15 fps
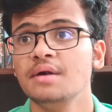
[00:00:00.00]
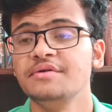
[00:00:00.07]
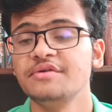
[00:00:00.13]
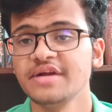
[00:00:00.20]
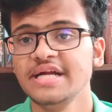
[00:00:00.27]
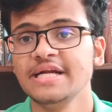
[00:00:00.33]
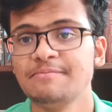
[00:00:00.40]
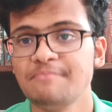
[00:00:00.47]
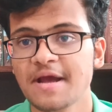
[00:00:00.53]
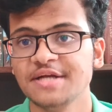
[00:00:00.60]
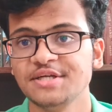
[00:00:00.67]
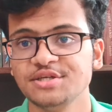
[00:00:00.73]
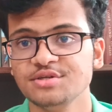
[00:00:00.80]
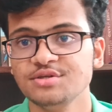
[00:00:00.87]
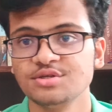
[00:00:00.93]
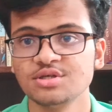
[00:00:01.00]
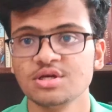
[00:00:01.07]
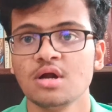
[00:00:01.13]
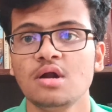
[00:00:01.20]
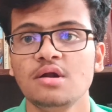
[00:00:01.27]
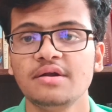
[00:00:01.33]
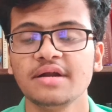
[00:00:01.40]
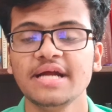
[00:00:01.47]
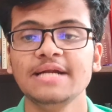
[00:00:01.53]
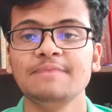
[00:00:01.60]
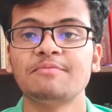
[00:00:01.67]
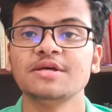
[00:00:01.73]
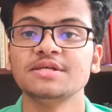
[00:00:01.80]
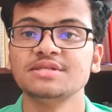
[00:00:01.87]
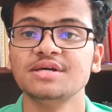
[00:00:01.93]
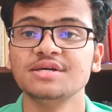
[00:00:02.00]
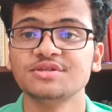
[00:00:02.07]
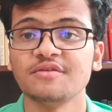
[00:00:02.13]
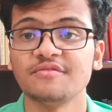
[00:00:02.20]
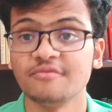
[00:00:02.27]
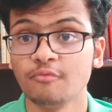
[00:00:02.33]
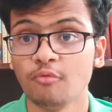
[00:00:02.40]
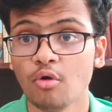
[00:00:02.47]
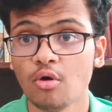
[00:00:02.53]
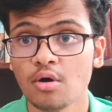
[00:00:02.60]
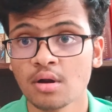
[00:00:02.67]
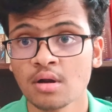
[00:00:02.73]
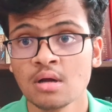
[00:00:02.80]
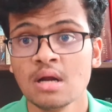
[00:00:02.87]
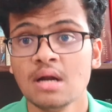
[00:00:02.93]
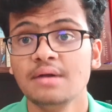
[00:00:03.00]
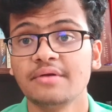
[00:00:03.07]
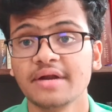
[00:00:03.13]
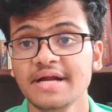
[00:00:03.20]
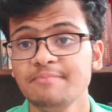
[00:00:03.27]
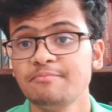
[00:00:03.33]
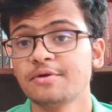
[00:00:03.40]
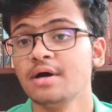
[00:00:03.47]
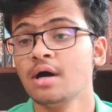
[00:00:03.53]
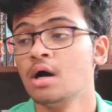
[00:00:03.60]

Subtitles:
treat patients, treat prisoners of war, treat